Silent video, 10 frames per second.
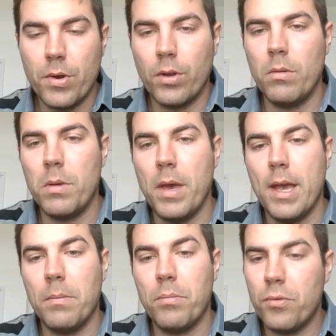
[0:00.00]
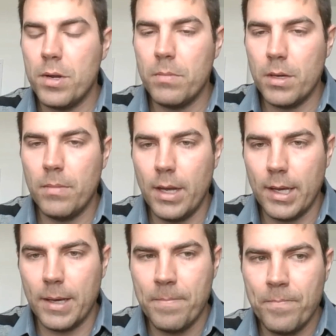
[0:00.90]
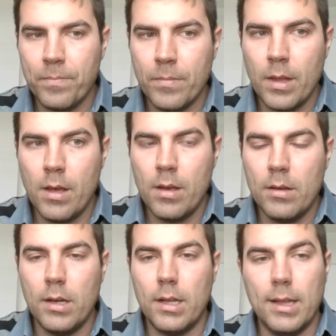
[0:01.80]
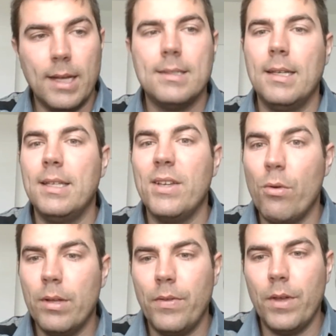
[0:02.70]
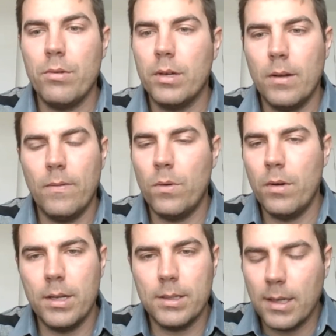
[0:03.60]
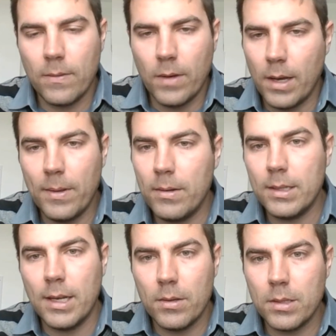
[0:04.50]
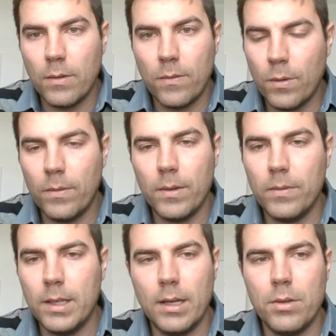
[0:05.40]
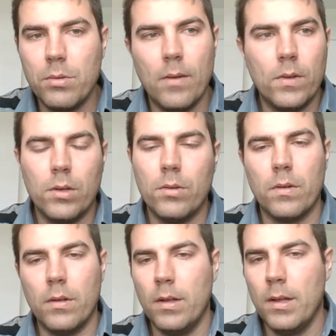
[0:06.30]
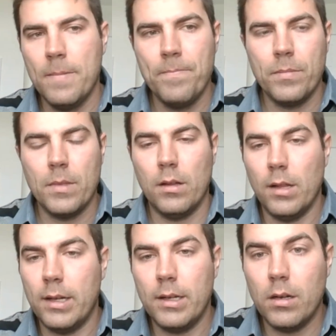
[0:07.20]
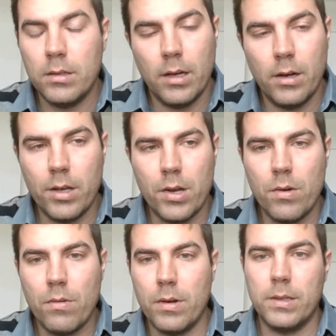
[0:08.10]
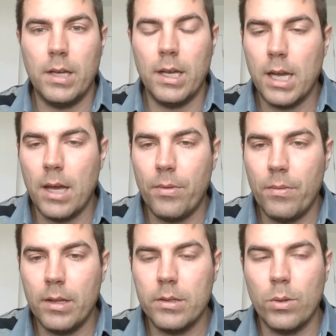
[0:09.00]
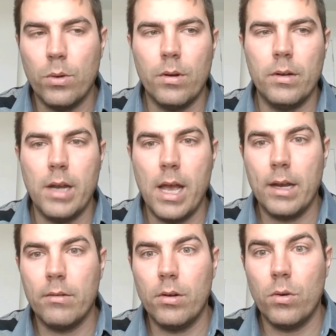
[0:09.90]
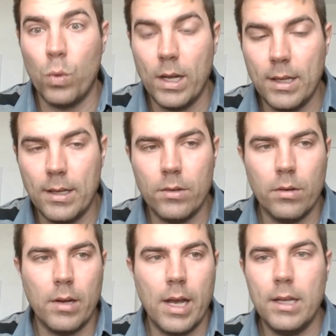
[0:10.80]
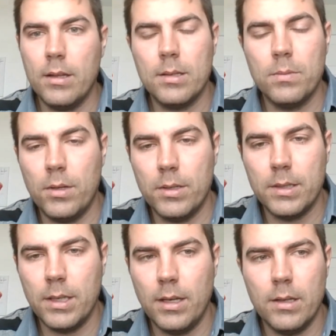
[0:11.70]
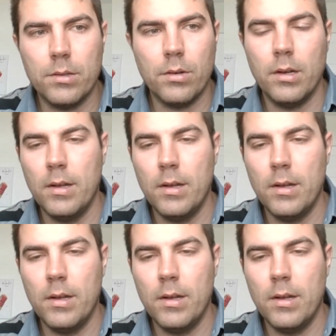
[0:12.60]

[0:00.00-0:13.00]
going to be paying premium money let's say the only thing you can afford is like 500,000 or 450, and you have to go to London, Ontario, or St. Catharines, or Niagara, or Welland, or any of the smaller cities, or